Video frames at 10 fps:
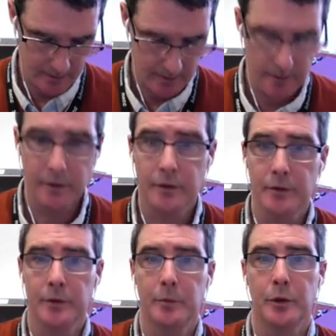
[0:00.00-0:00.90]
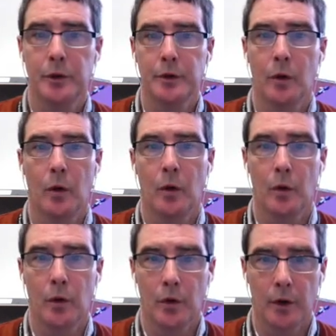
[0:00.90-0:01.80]
You could put
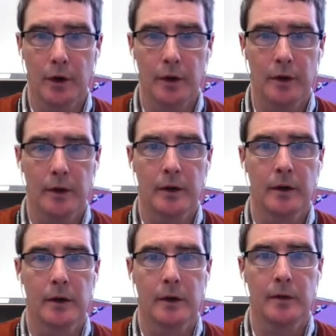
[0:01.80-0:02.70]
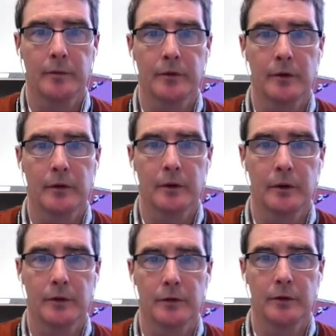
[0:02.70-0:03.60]
or, oops,
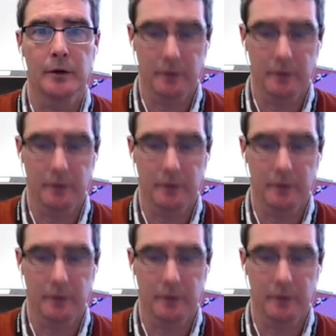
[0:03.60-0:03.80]
closing,